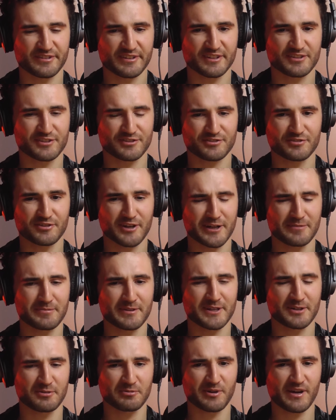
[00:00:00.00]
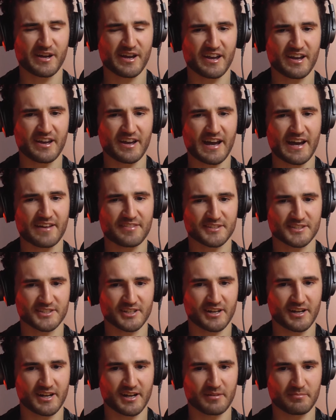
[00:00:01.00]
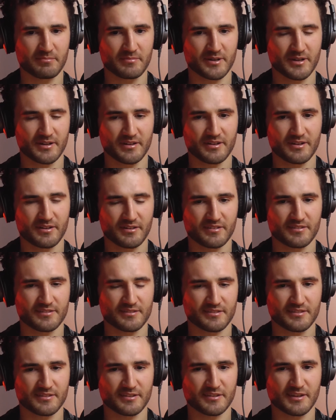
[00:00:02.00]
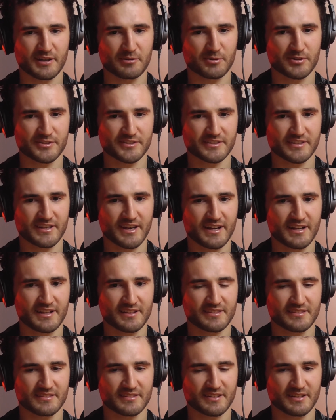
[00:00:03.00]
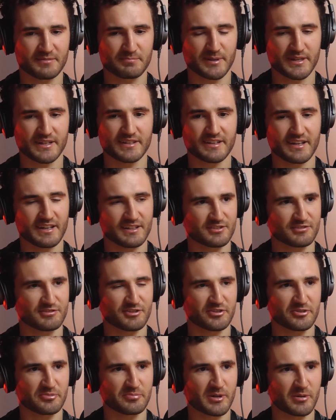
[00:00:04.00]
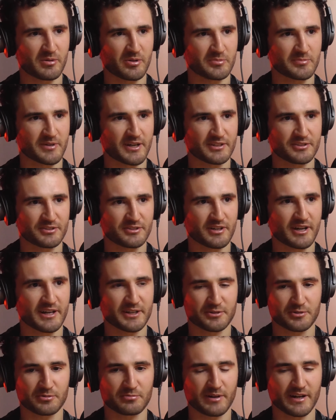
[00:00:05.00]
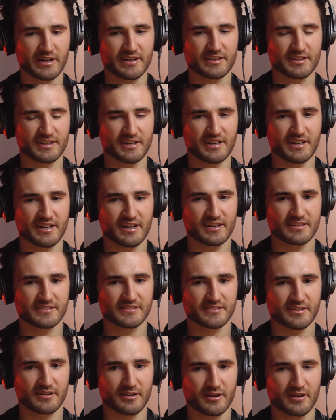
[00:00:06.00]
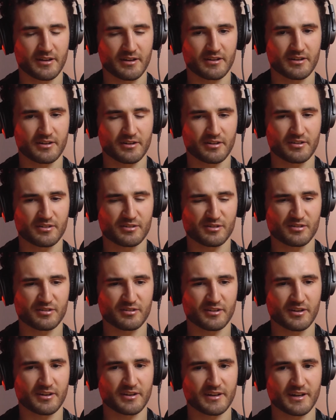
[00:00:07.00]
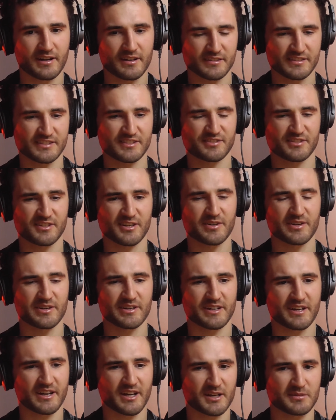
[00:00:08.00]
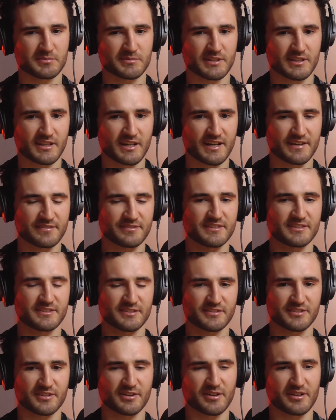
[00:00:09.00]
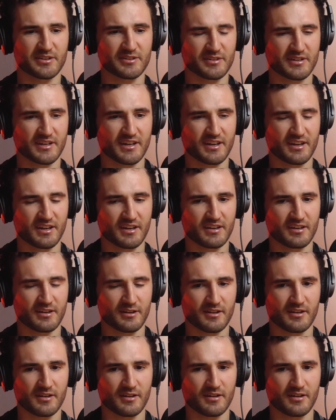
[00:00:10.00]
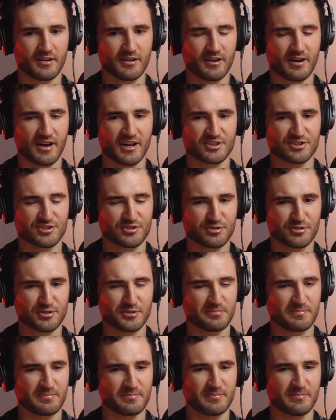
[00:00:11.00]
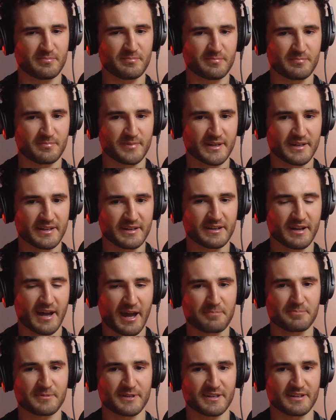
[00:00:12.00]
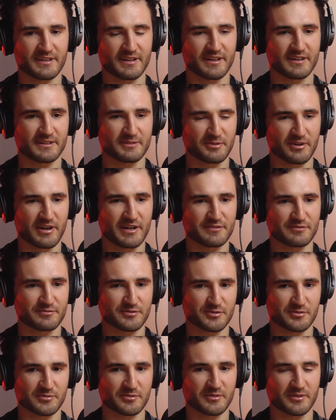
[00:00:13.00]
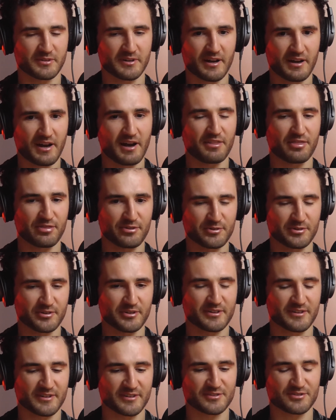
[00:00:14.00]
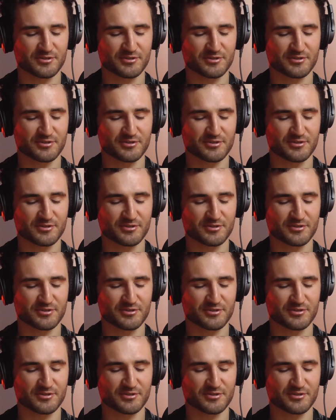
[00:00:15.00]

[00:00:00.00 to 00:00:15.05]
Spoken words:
extremely aware at the time that there wasn't any big external problem. I knew I could recognize, okay, this is going okay in my life. This is going okay. I should be happy and grateful. I thought,